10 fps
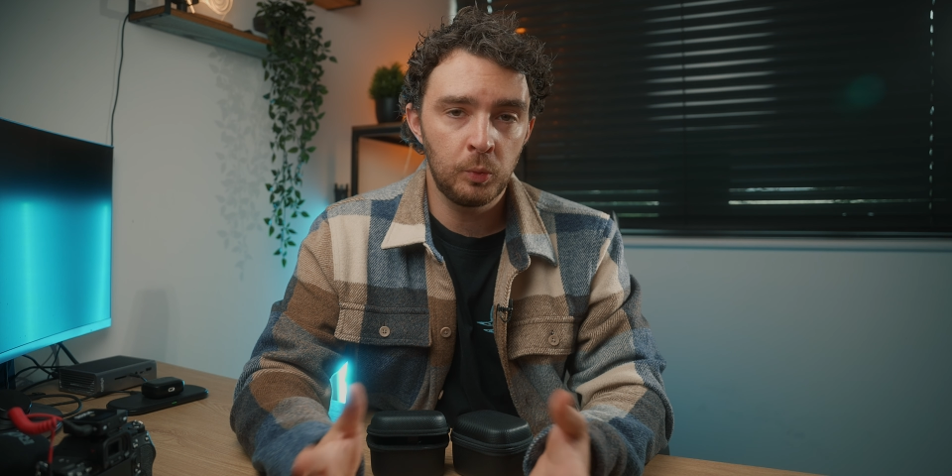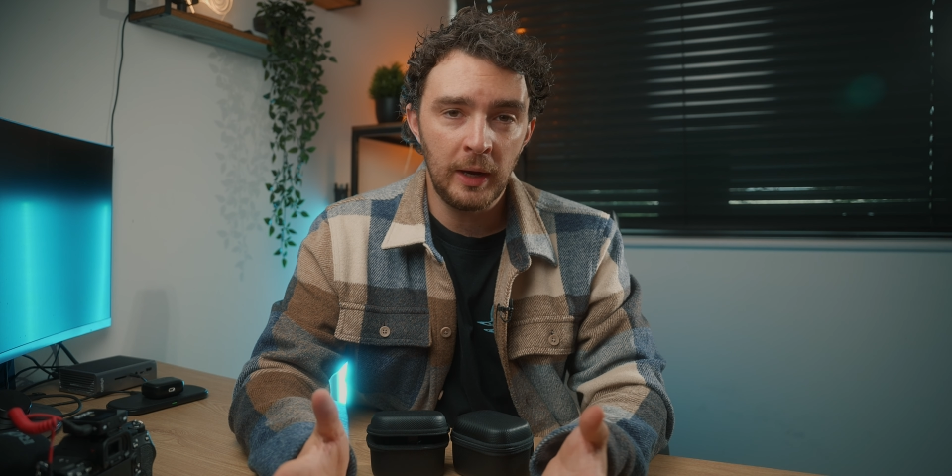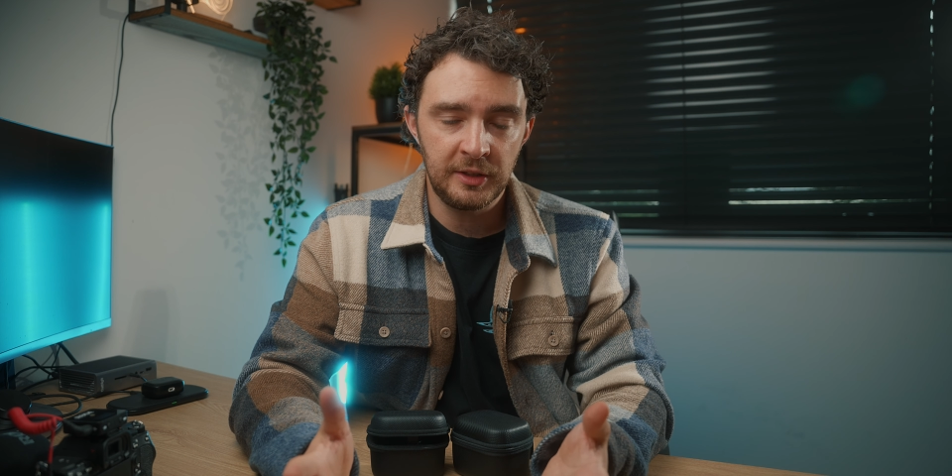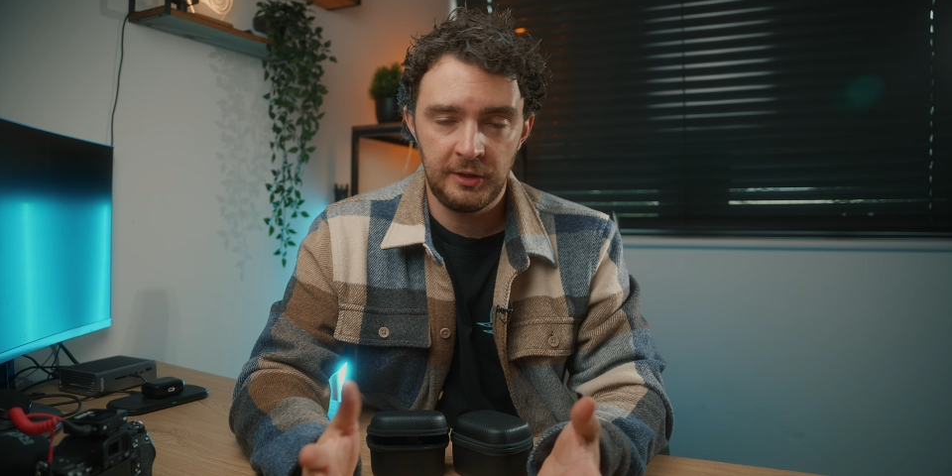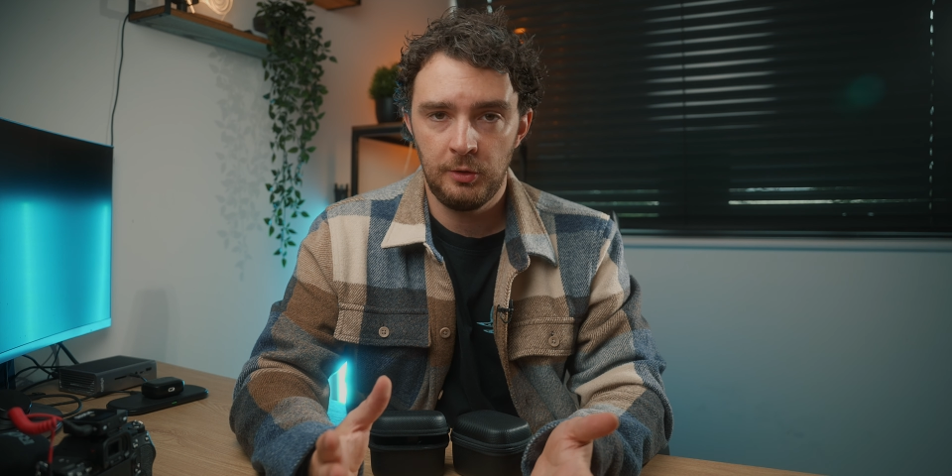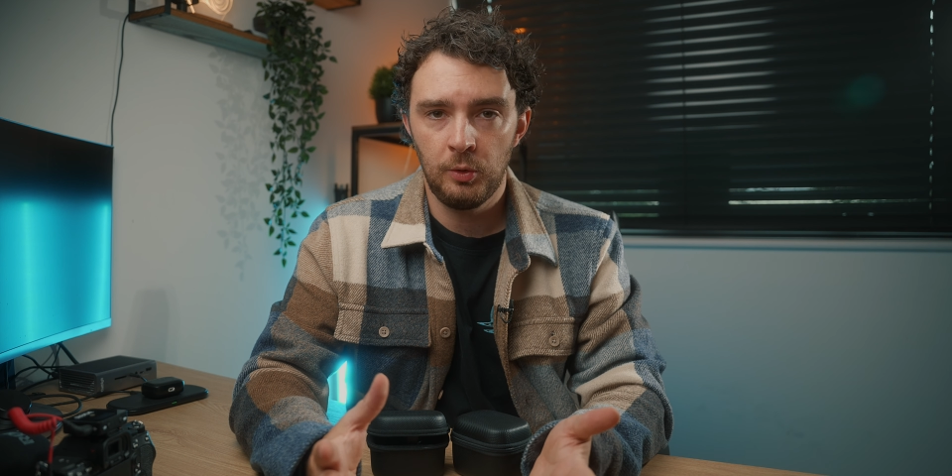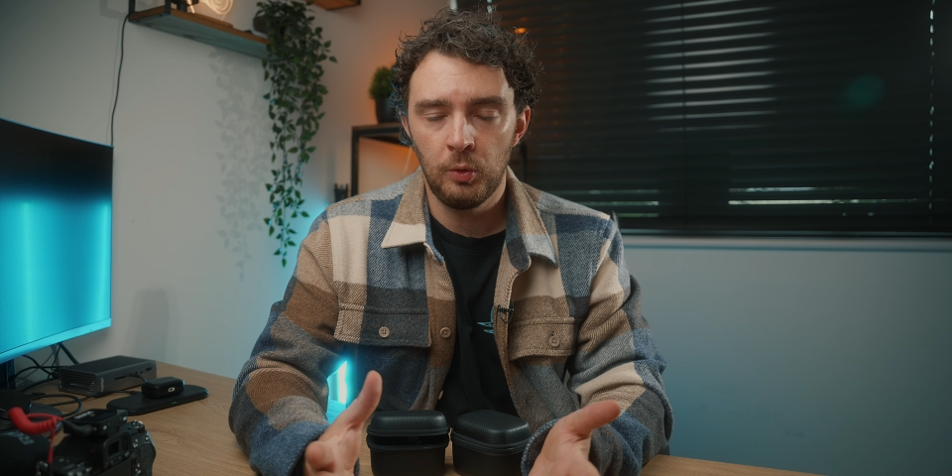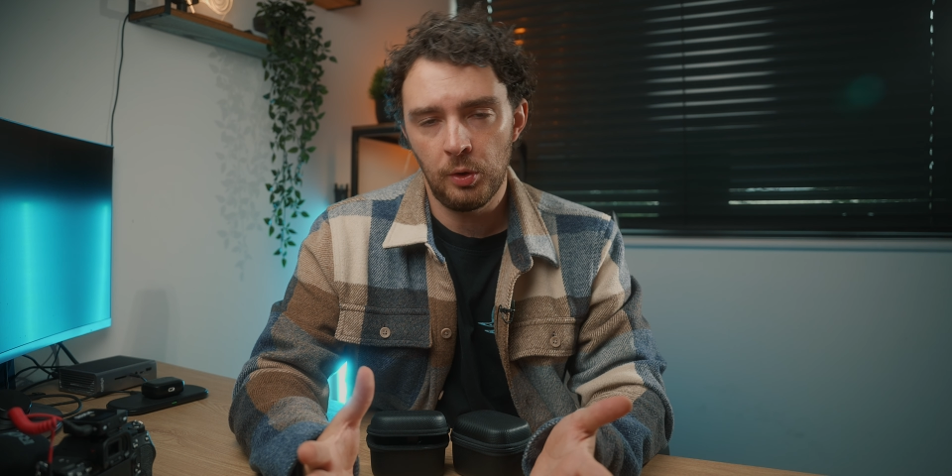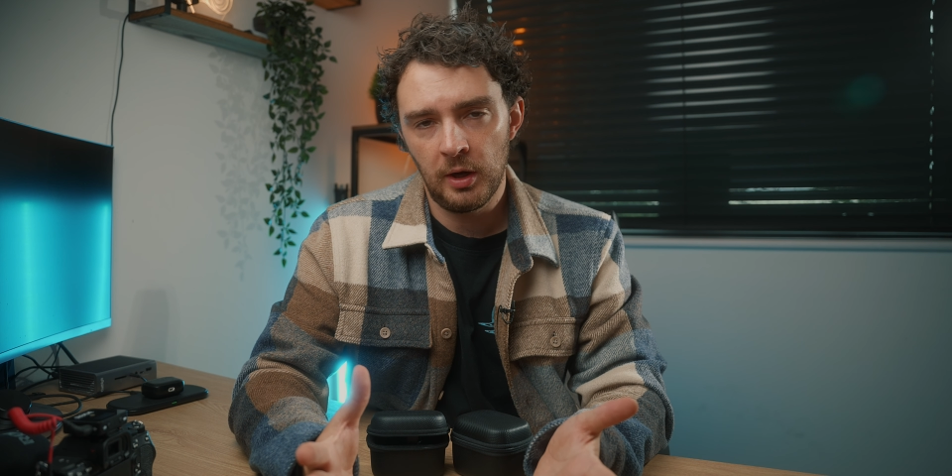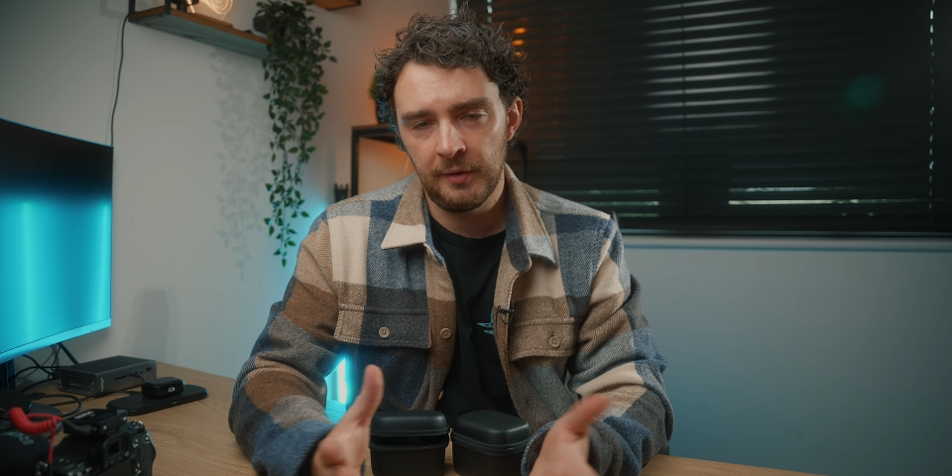wedding
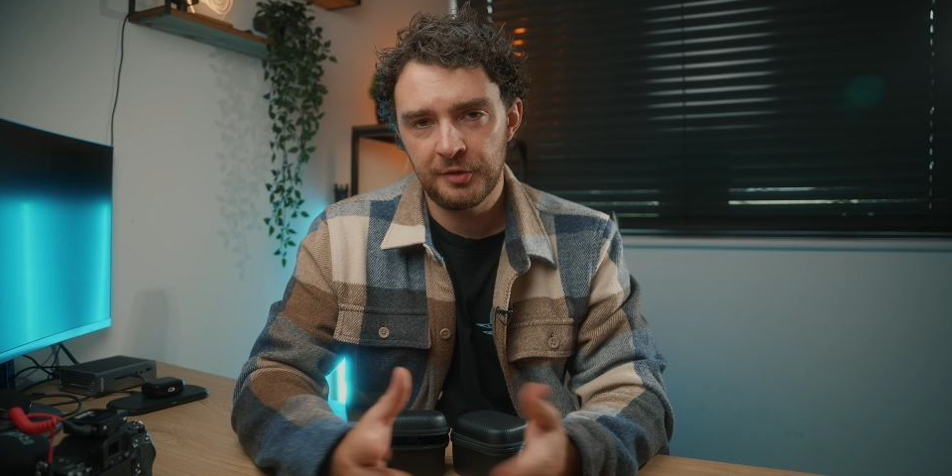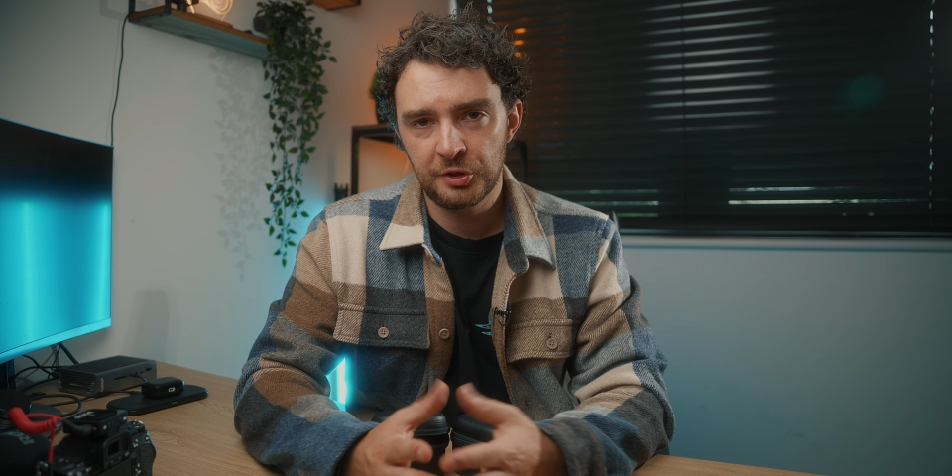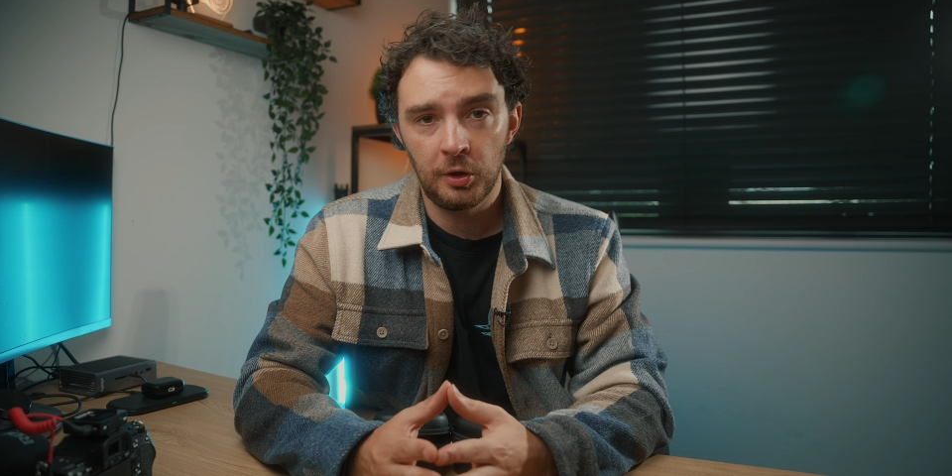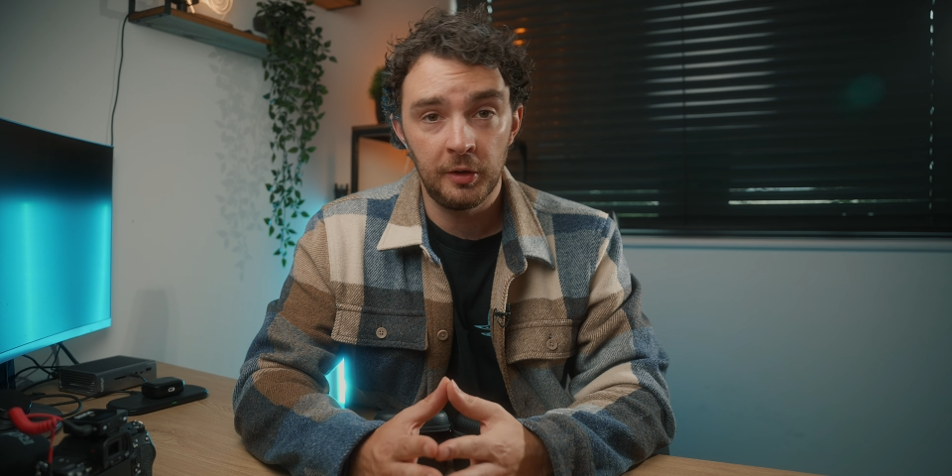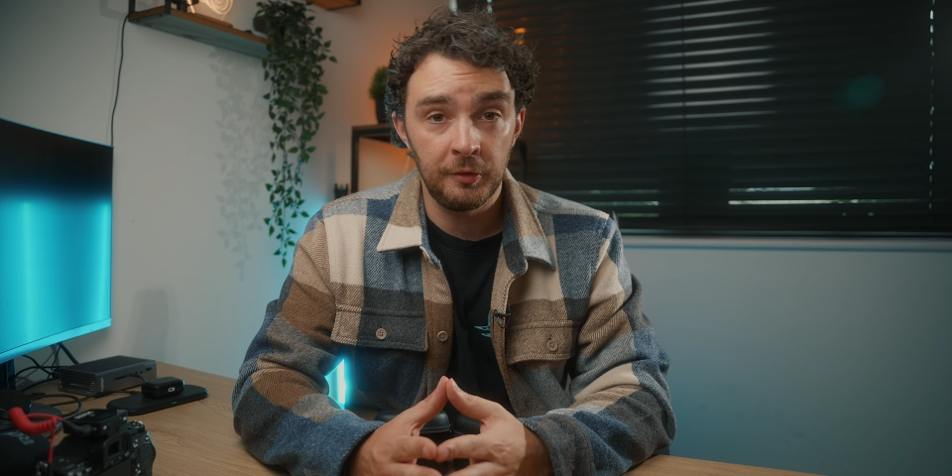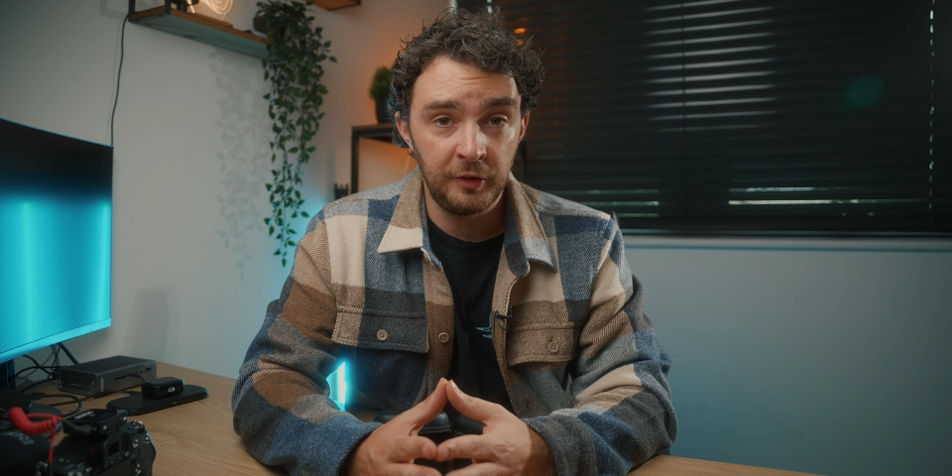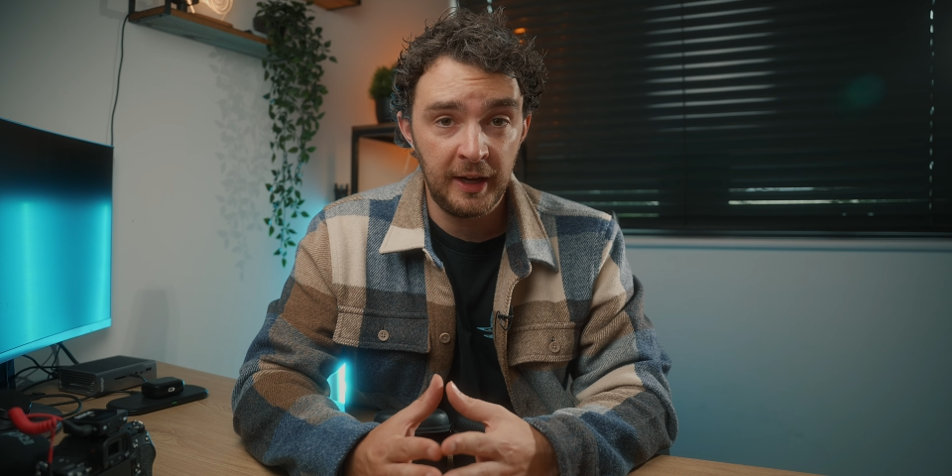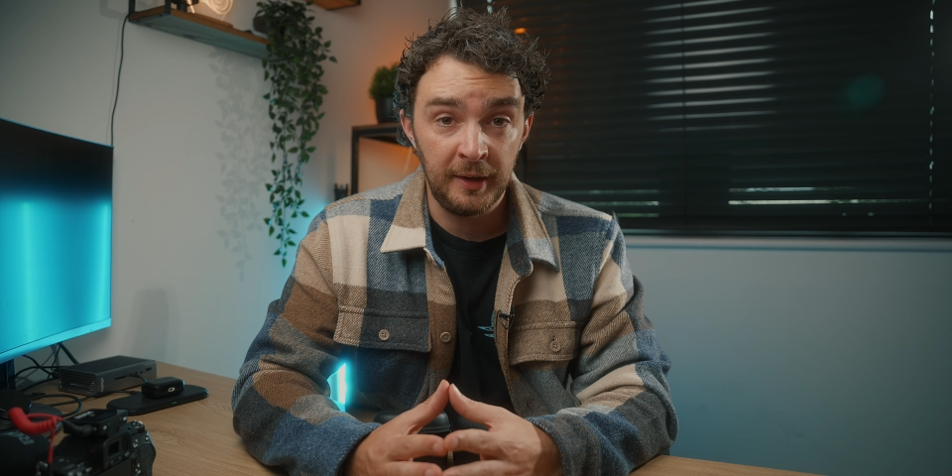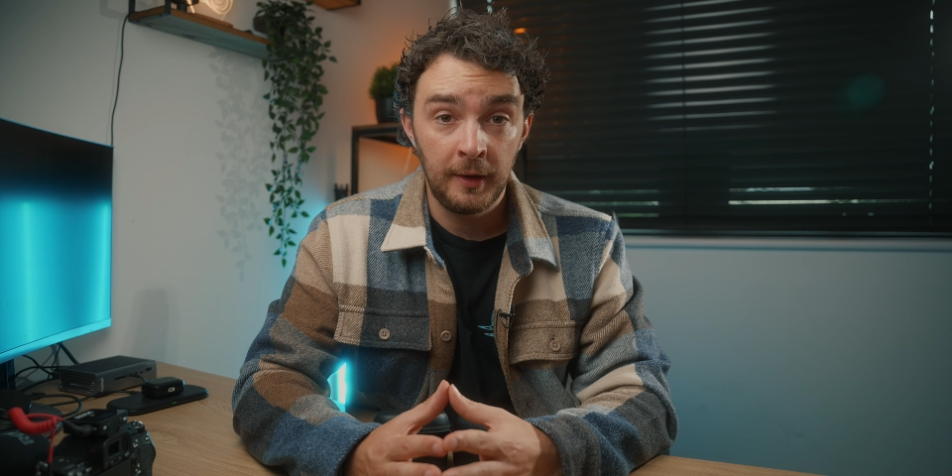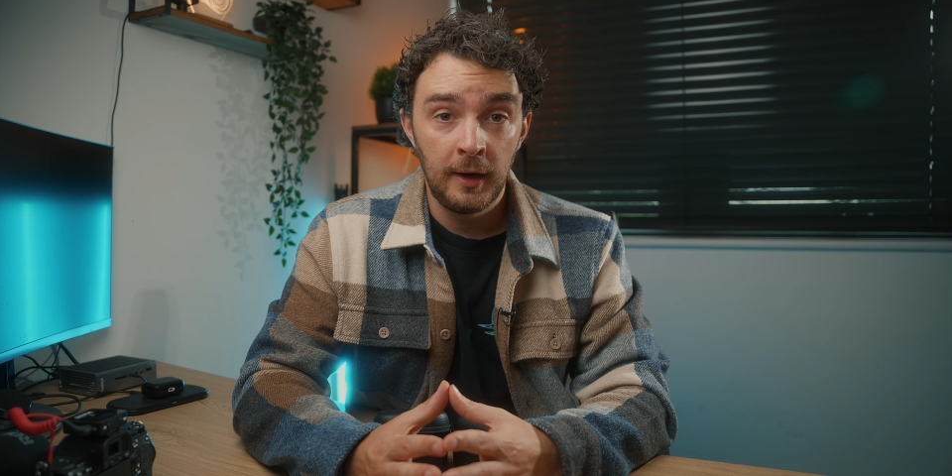or I've shot an event